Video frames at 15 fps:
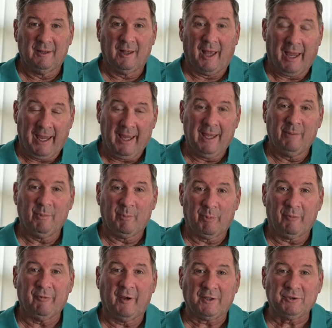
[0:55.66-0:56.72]
I am a
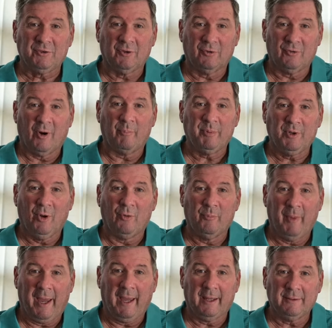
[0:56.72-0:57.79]
professional grumpy old
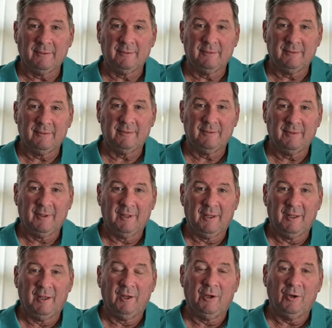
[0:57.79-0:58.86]
man
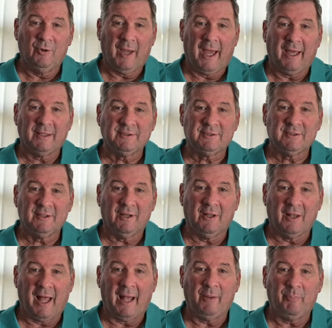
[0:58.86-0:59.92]
who has a
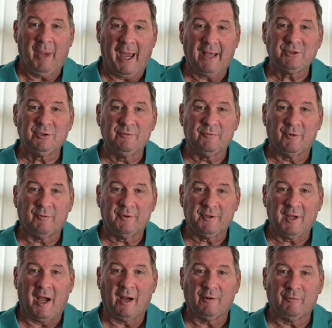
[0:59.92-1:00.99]
lot of passion for
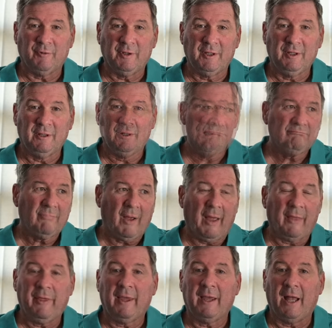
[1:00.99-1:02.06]
photography.
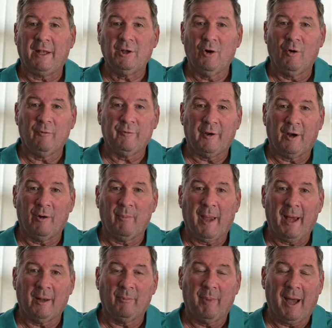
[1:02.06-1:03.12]
I think I know a fair
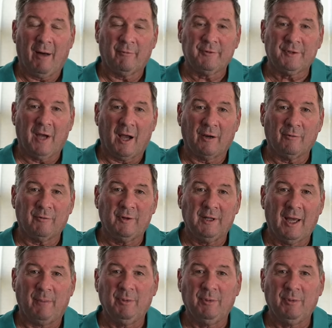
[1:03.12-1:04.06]
amount about photography. I've